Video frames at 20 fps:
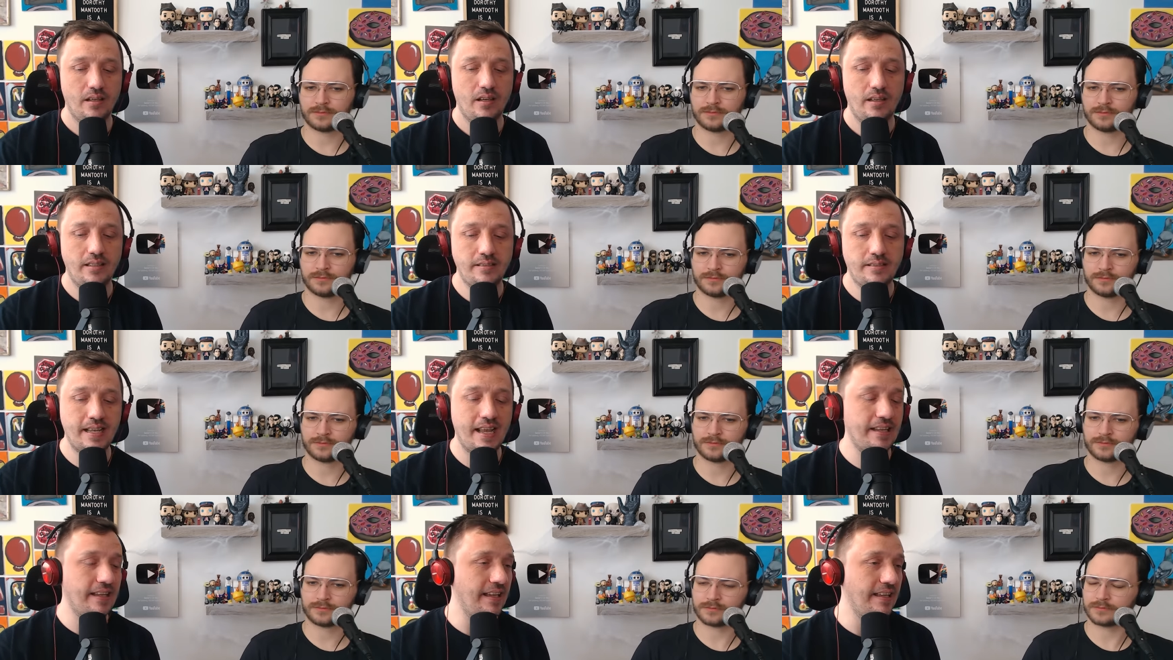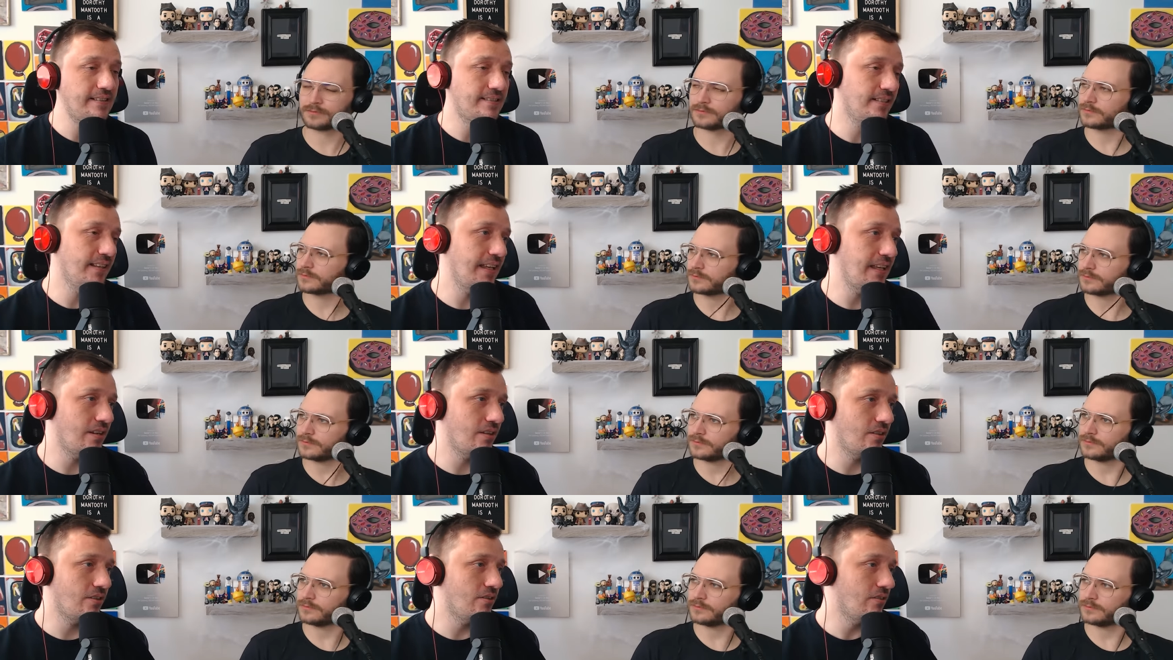Speaker 1: decades
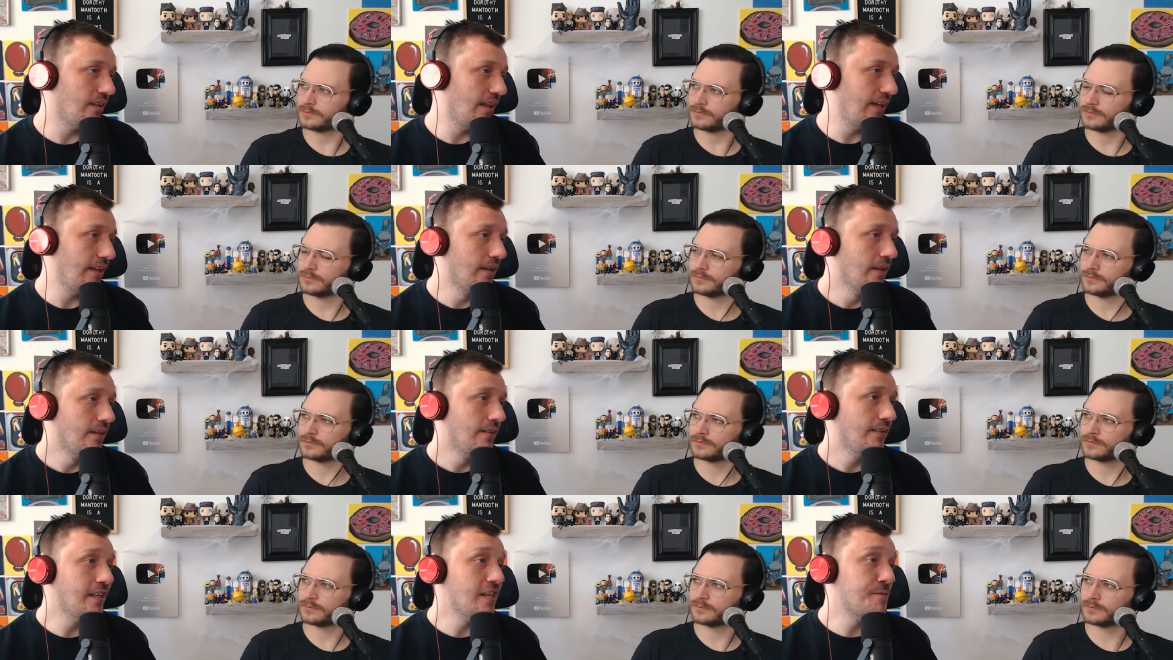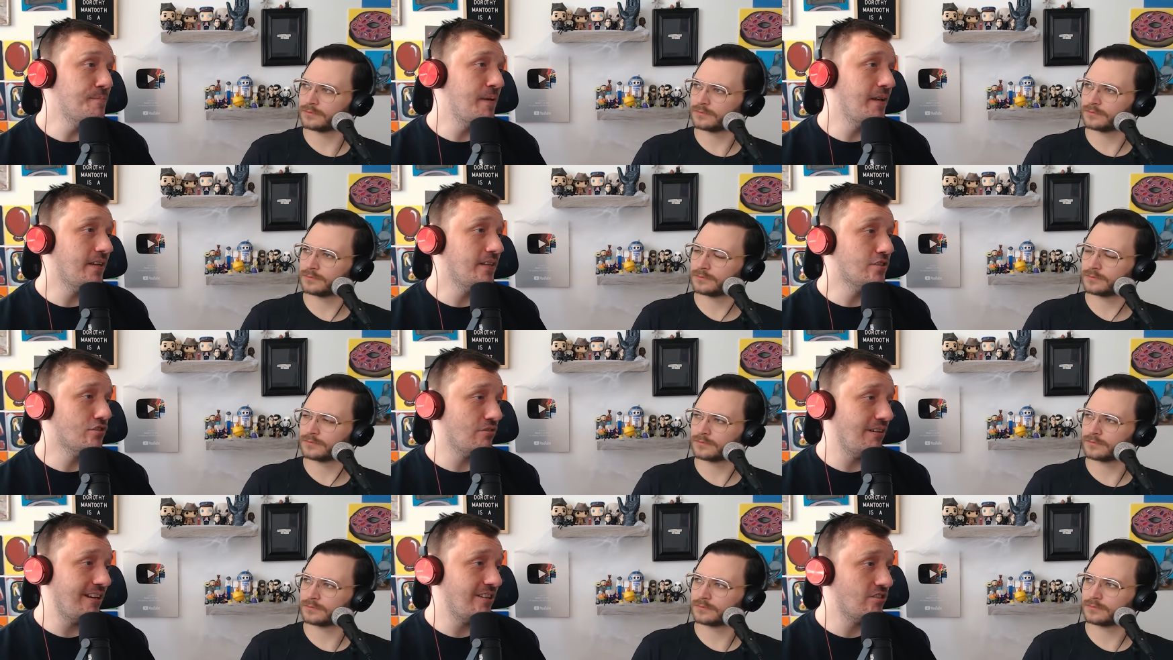later, they're like they speak in
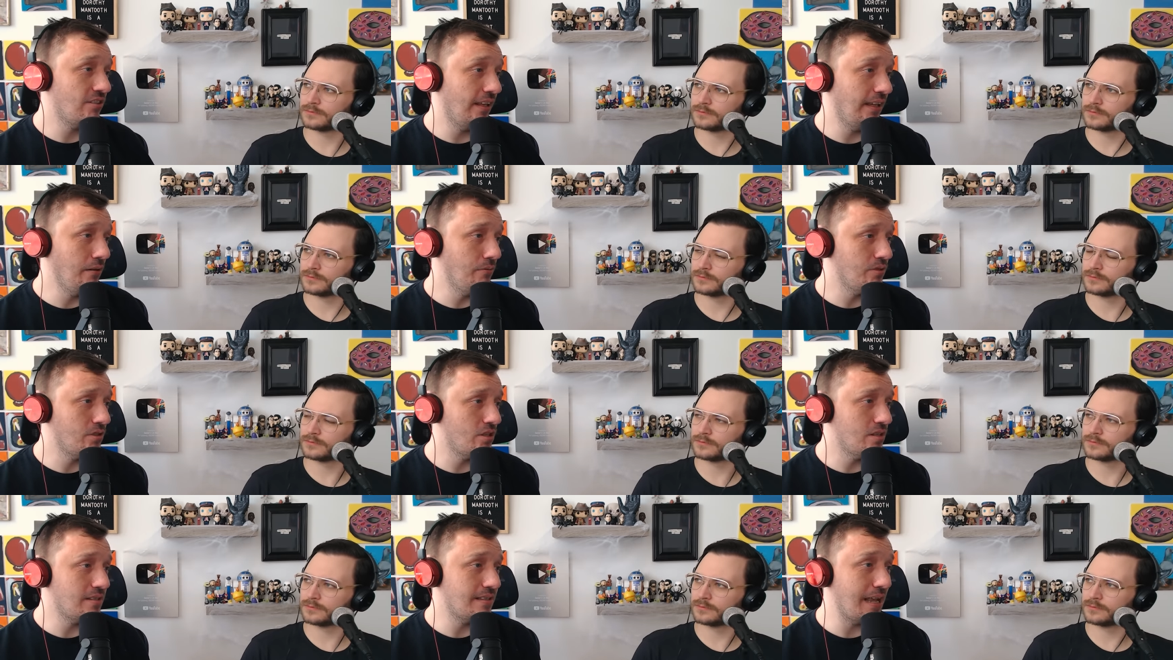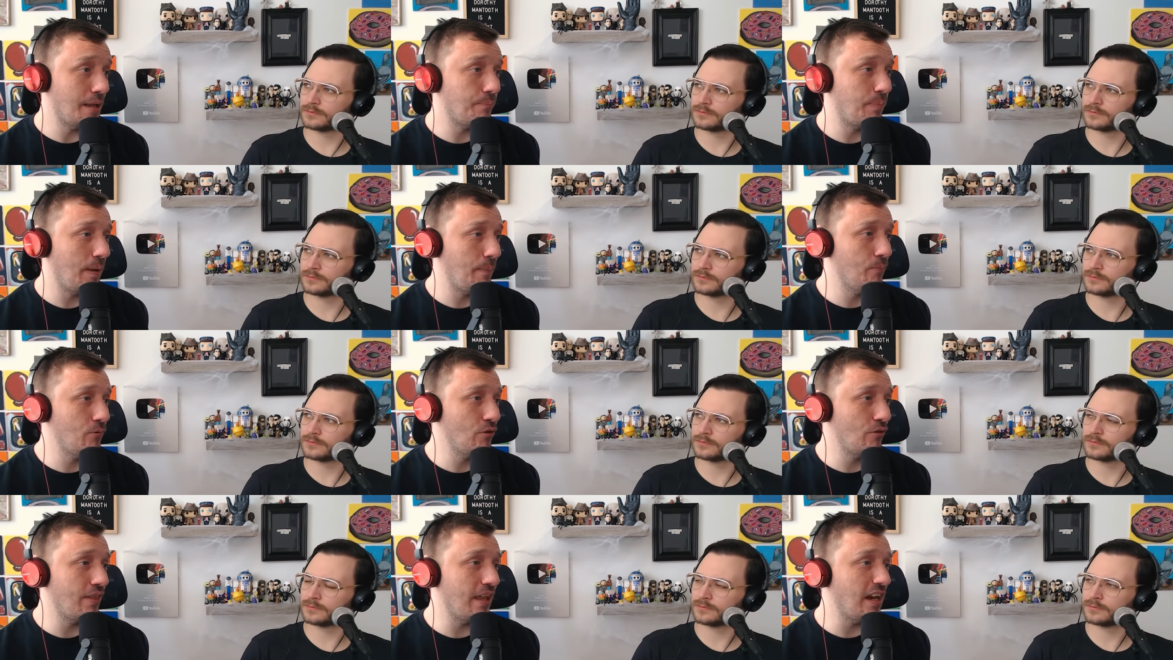strange languages, and
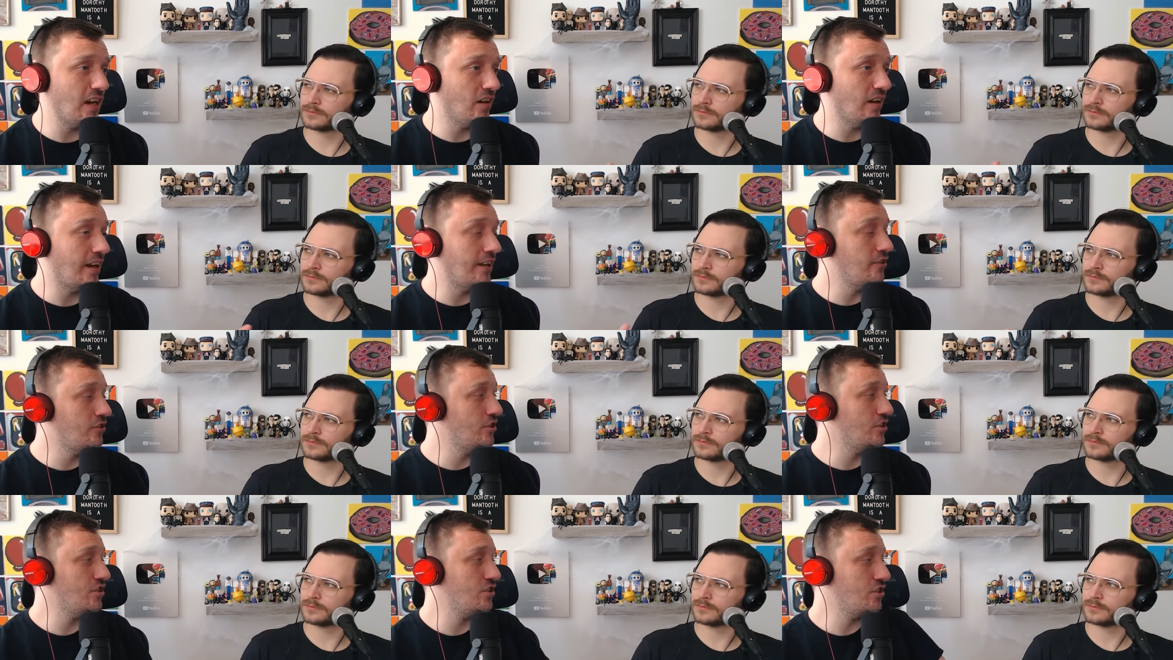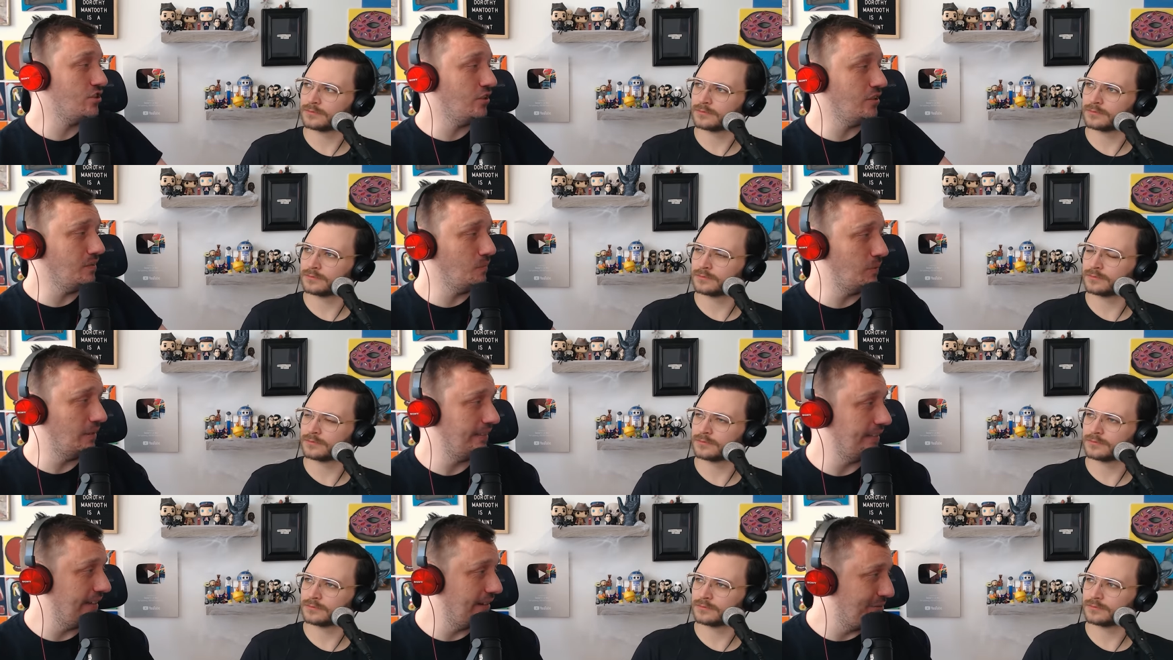people there understood
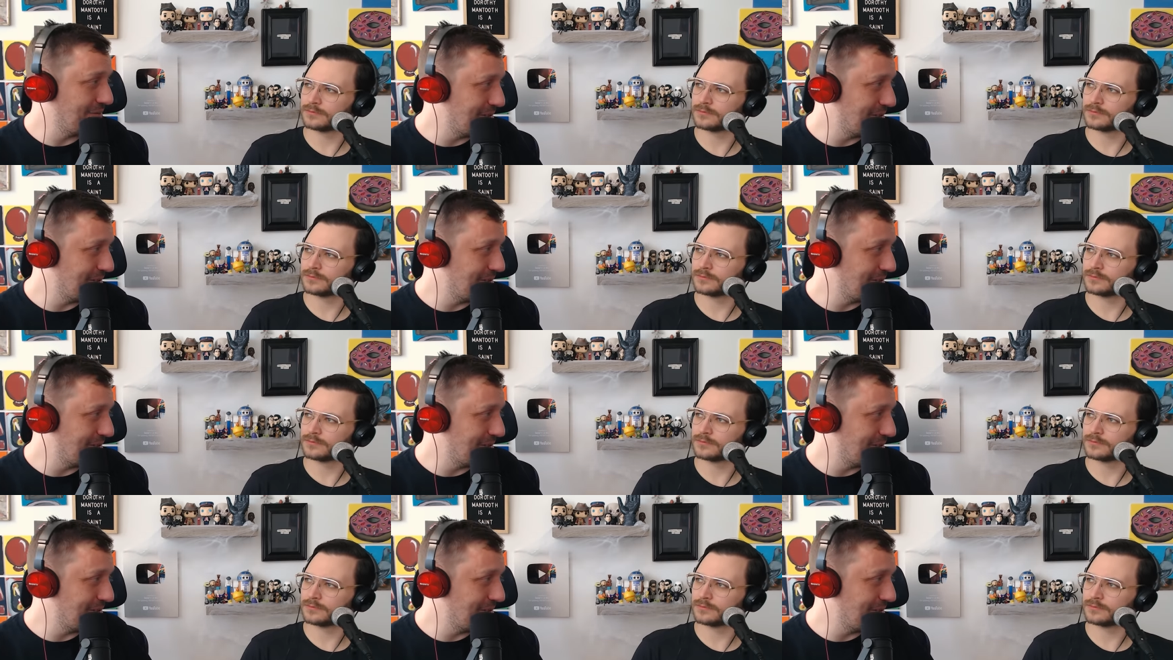what they were